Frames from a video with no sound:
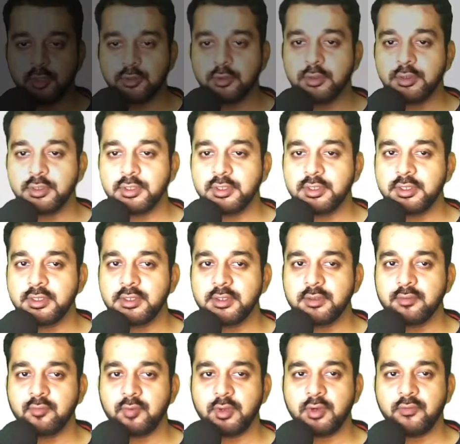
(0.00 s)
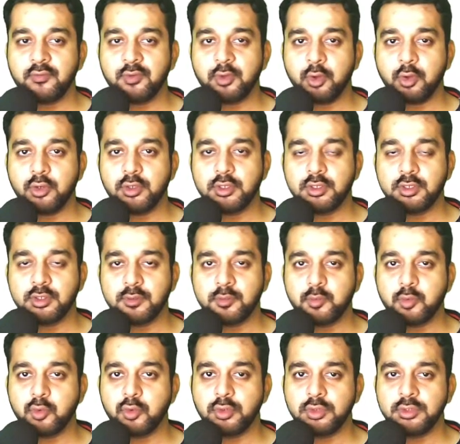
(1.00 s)
this is one of the audit
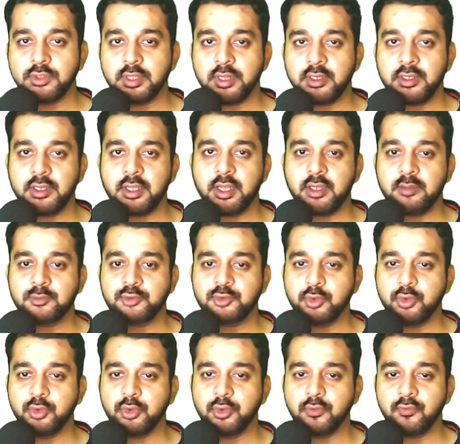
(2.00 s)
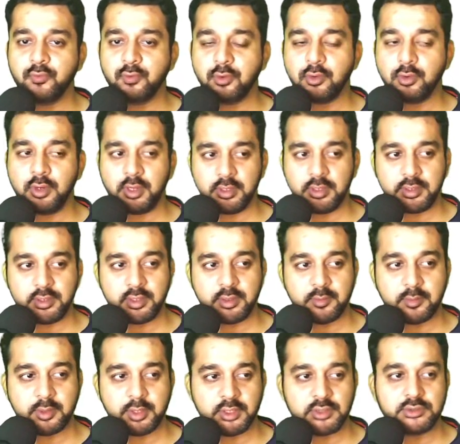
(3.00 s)
report that I'm showing you for
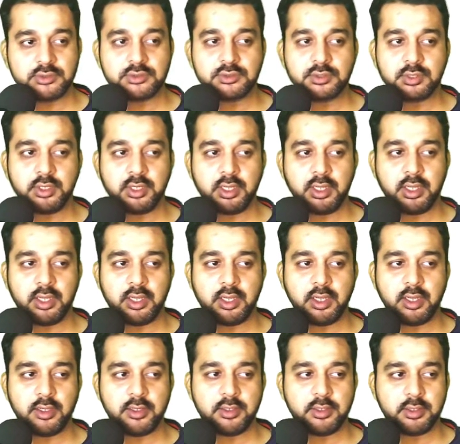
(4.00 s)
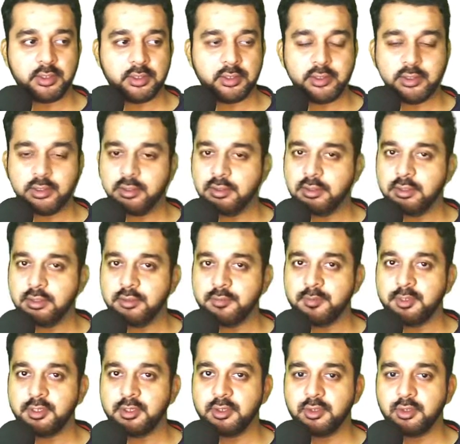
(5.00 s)
SEMrush, and here in this
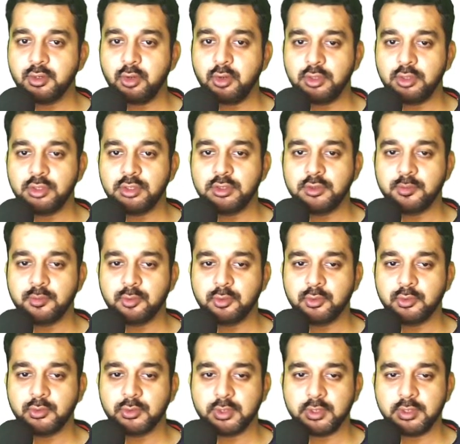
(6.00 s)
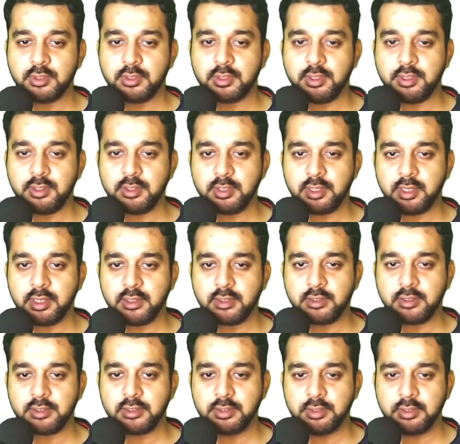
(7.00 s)
particular audit report you can see that
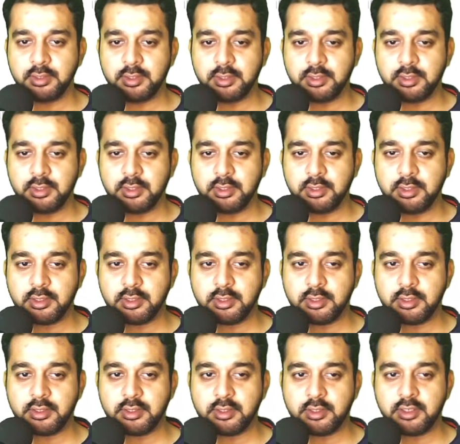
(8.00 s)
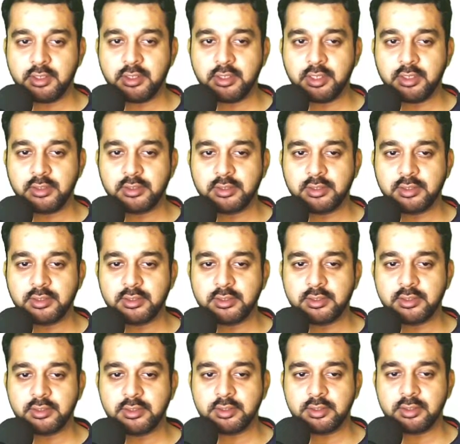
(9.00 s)
it has
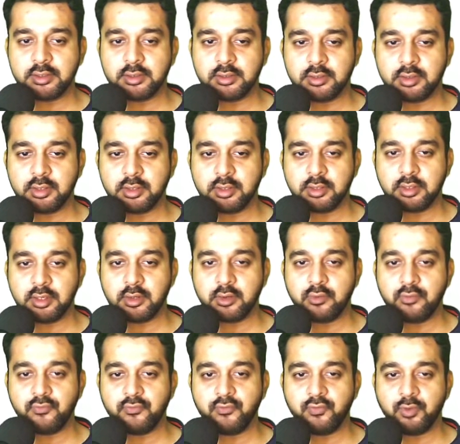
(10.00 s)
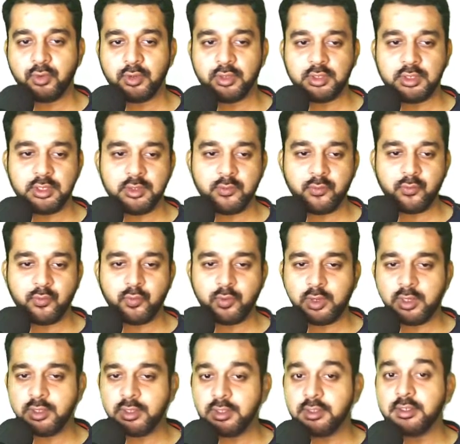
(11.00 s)
listed around
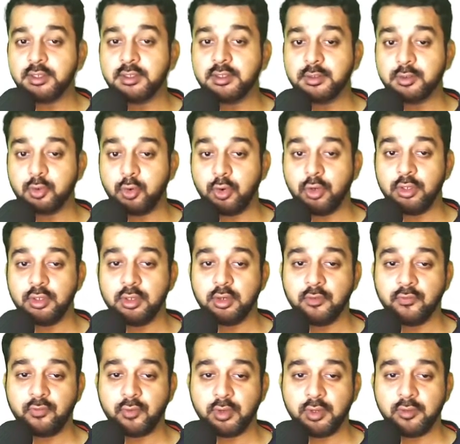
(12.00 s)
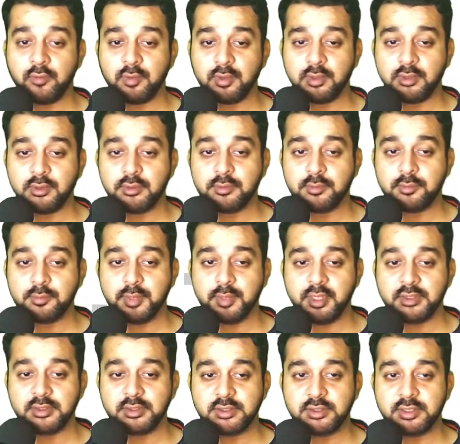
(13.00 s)
41, it has crawled around 41
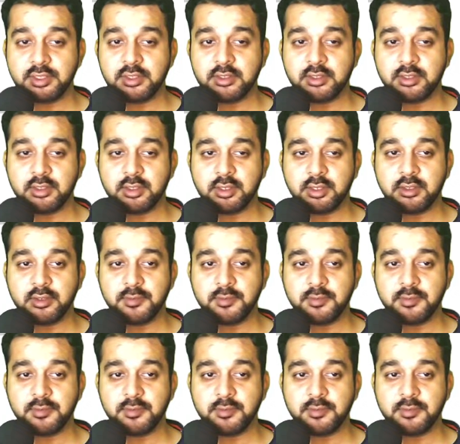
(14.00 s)
pages, and there are